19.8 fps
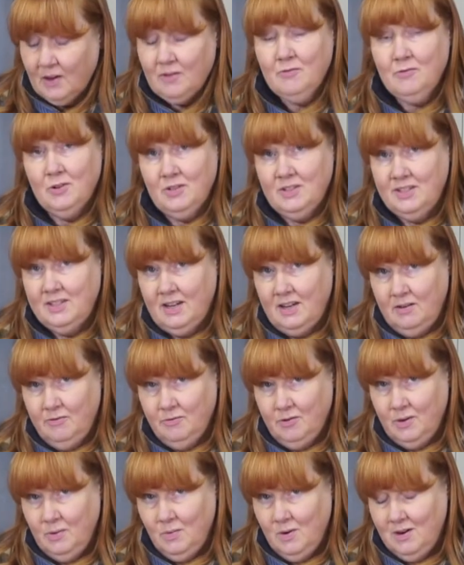For
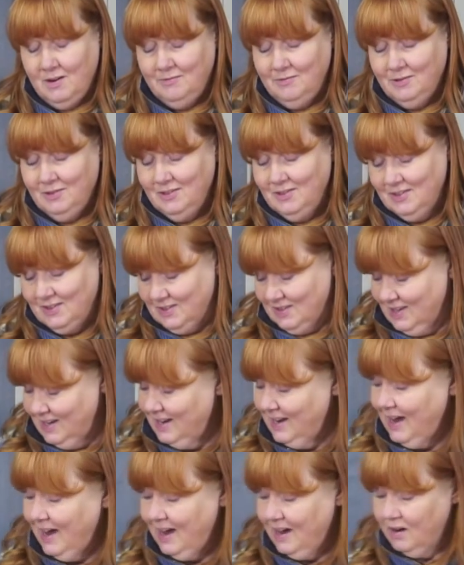savory waffles,
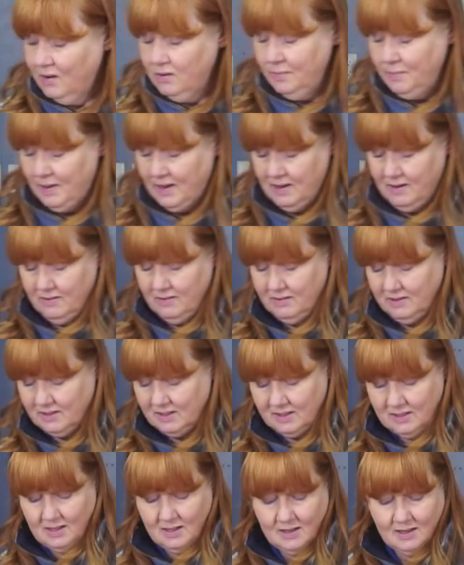how
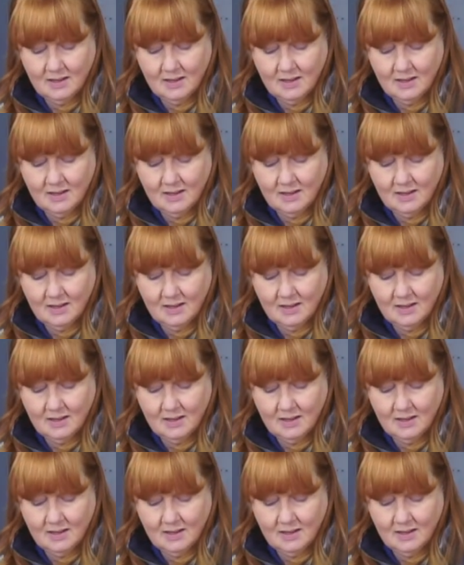about